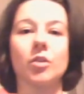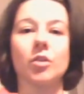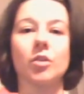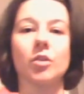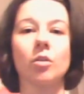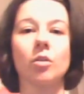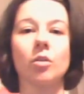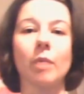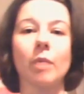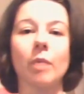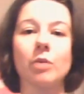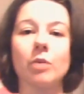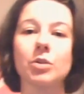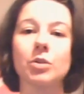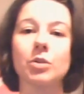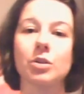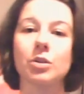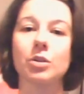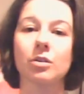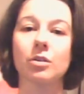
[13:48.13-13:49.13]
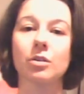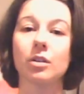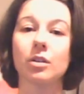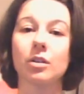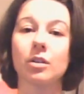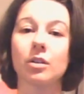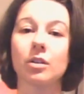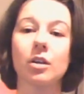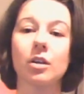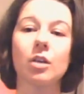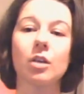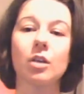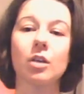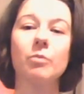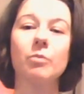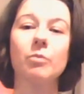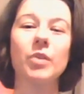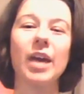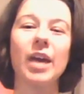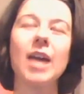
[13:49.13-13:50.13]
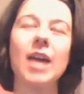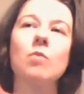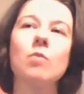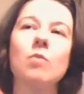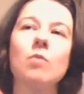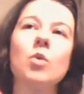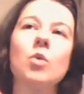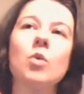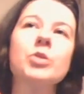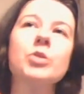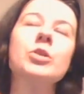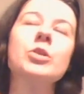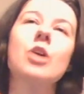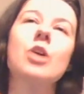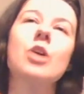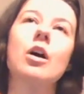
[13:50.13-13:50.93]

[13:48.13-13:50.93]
most. But it wasn't